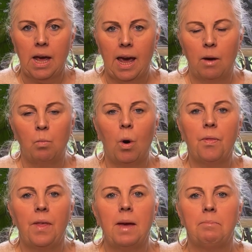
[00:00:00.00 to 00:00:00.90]
And
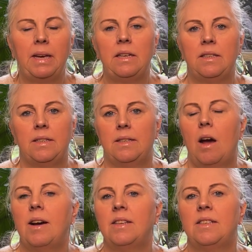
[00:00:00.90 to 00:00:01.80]
what that means is
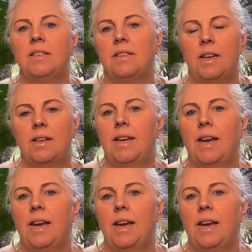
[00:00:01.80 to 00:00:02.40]
I sit down